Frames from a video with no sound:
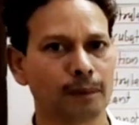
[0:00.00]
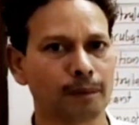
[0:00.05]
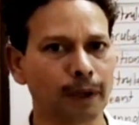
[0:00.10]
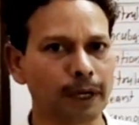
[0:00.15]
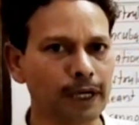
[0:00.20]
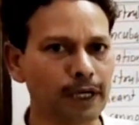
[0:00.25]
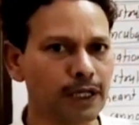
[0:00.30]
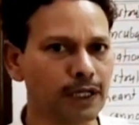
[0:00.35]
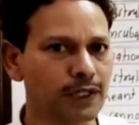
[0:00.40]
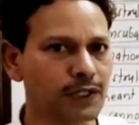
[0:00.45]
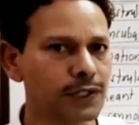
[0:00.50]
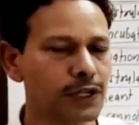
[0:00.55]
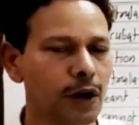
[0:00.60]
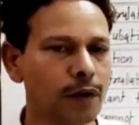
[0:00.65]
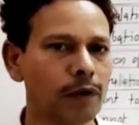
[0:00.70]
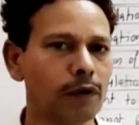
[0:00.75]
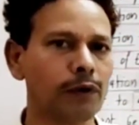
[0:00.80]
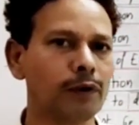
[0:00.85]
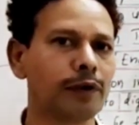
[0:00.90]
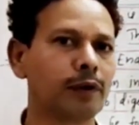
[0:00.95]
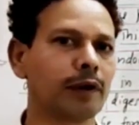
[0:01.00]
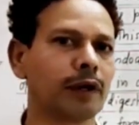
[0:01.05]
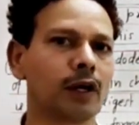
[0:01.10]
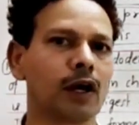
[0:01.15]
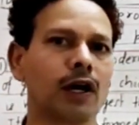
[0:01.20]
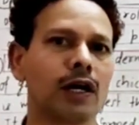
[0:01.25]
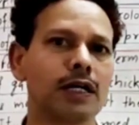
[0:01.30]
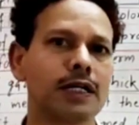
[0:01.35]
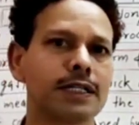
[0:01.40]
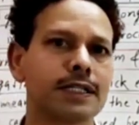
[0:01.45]
Please download your
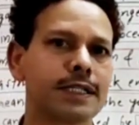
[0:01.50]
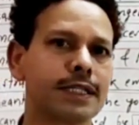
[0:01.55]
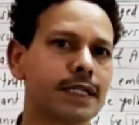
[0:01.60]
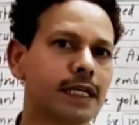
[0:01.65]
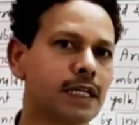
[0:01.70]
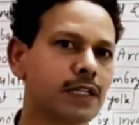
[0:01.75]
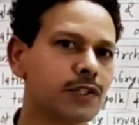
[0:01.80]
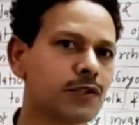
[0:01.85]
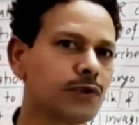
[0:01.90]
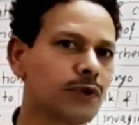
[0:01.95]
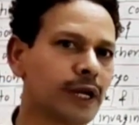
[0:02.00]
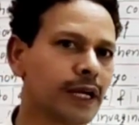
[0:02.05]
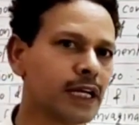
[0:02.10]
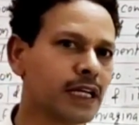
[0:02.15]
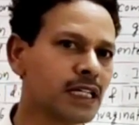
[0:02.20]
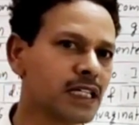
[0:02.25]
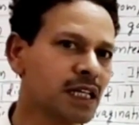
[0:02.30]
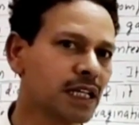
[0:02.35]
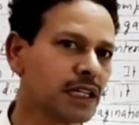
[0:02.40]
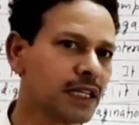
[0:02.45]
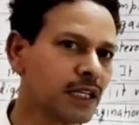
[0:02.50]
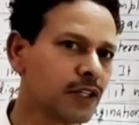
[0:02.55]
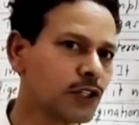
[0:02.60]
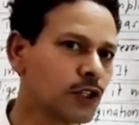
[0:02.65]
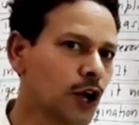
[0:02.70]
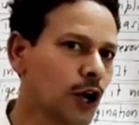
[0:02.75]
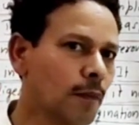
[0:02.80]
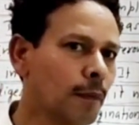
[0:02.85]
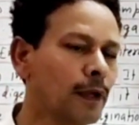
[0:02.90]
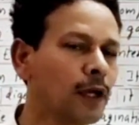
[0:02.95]
notes. Dear students, in this
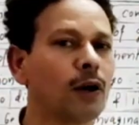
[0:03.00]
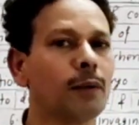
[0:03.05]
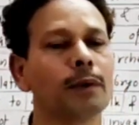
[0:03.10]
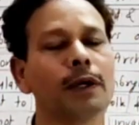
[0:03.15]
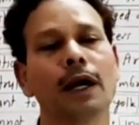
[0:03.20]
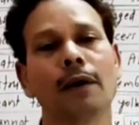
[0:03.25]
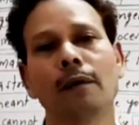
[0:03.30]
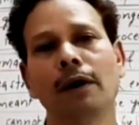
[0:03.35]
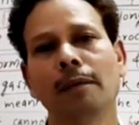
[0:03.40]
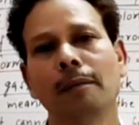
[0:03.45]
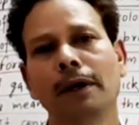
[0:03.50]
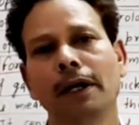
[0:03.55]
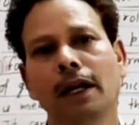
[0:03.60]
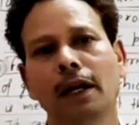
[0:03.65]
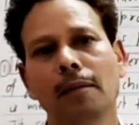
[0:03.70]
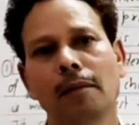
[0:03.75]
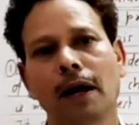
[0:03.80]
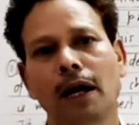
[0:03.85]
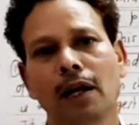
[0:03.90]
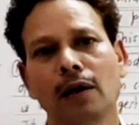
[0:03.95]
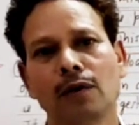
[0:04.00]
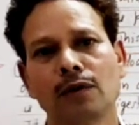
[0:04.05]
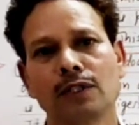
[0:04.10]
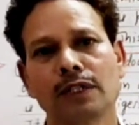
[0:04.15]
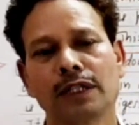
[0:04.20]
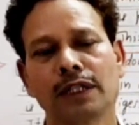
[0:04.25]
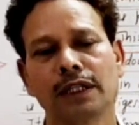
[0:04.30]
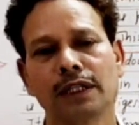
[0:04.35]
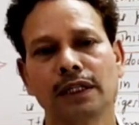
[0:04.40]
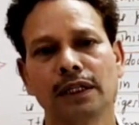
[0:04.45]
topic of developmental
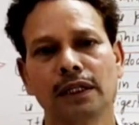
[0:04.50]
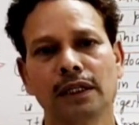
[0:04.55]
biology,